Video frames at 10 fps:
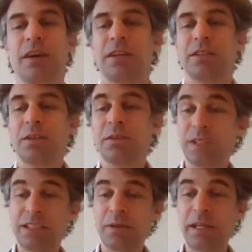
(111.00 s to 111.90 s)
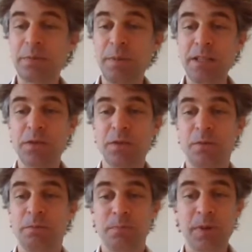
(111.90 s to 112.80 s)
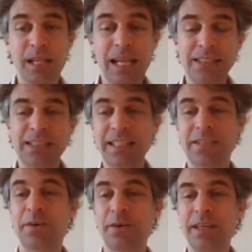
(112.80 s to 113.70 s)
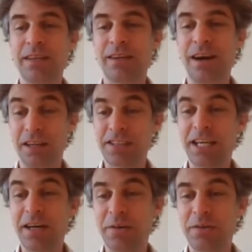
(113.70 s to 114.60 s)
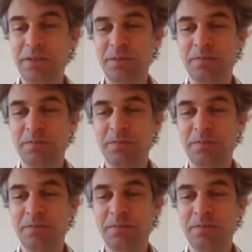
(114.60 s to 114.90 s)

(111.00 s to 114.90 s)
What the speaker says: So that's quite special. But let's get going ourselves.